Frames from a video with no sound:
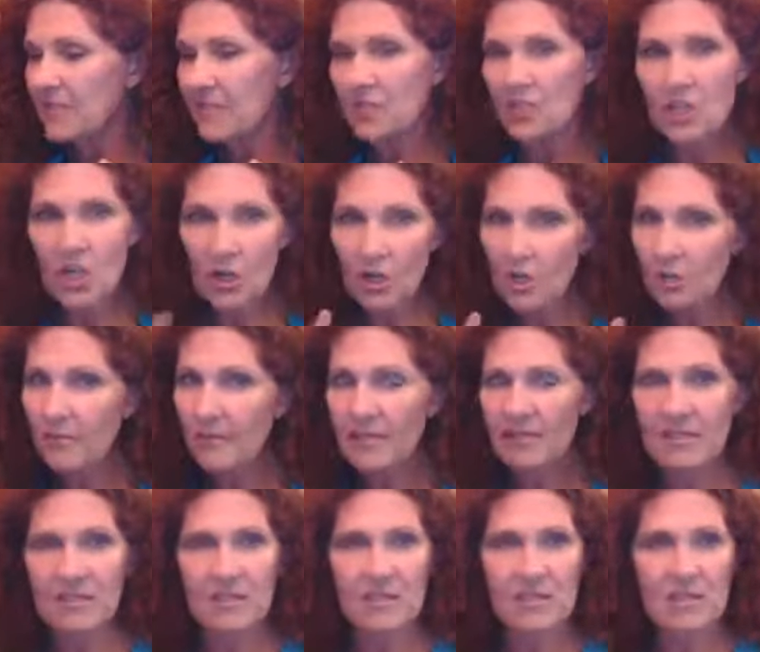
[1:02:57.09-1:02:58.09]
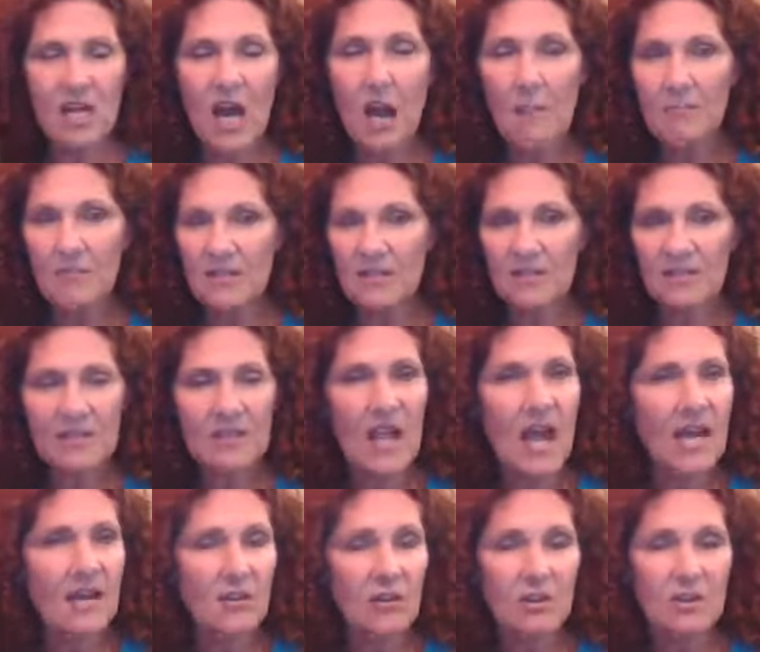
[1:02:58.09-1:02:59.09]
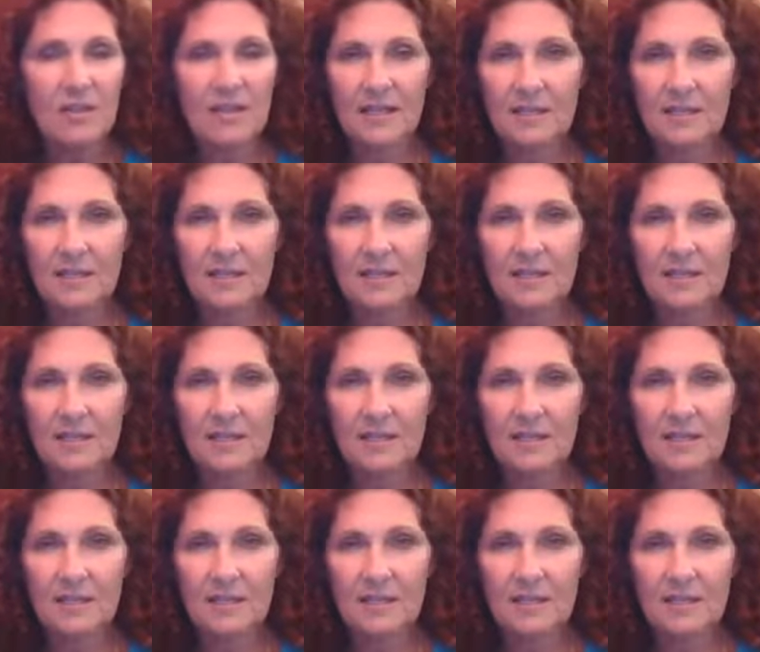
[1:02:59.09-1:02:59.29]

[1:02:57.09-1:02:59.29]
determined to stop this cycle